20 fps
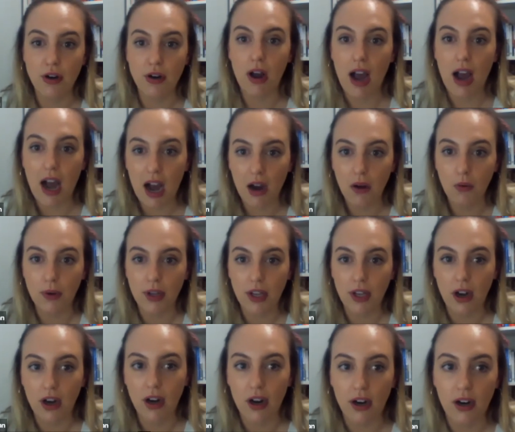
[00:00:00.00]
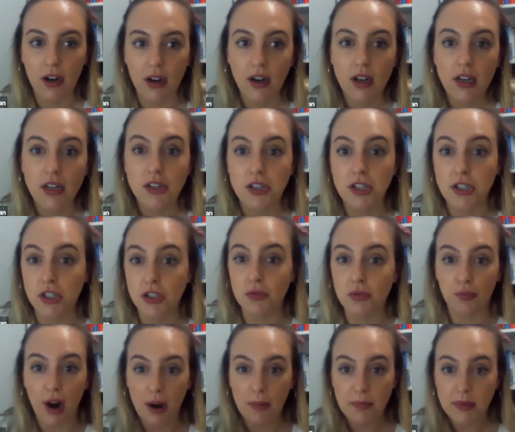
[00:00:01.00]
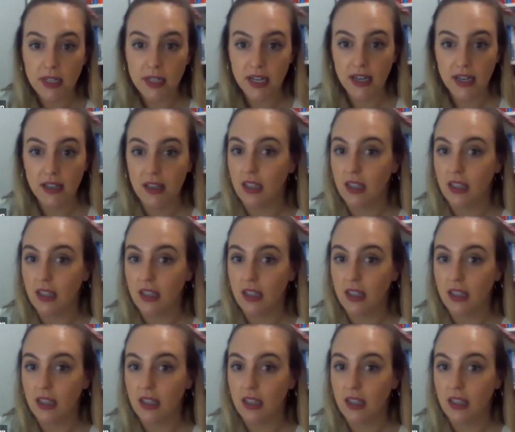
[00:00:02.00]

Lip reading: how we are disrupting